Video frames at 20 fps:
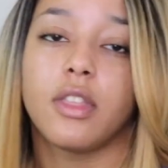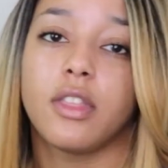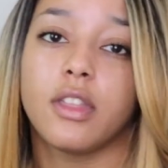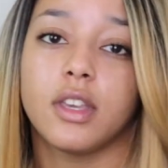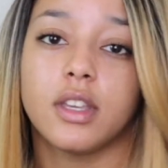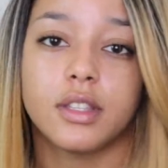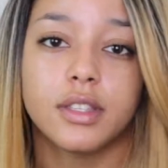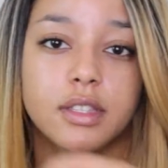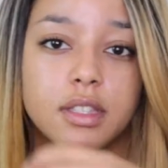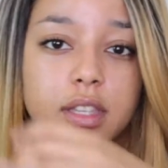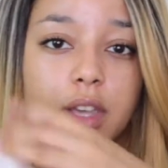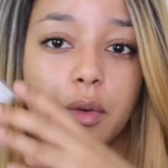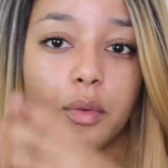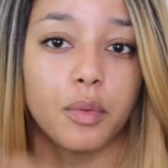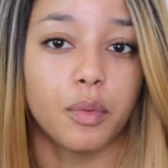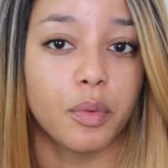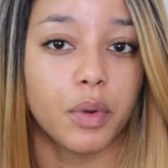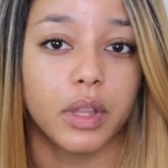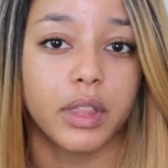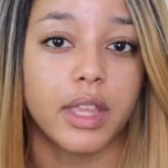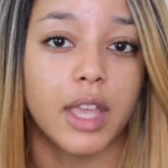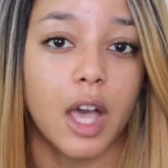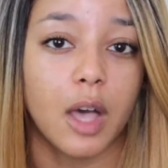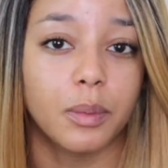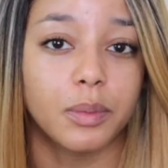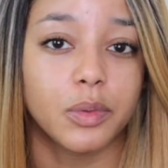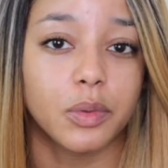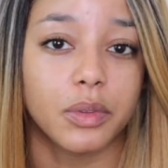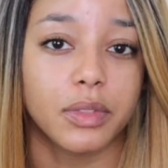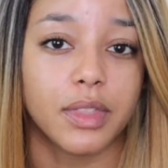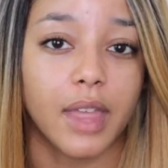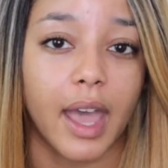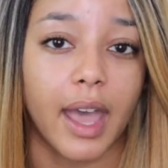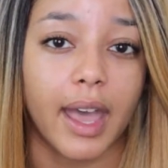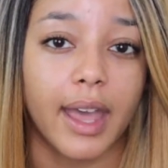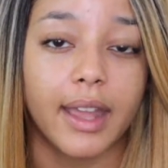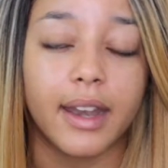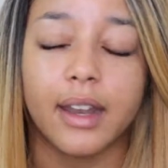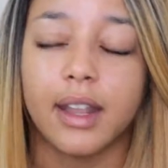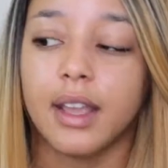this really helped with
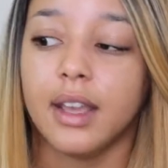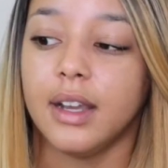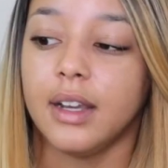that.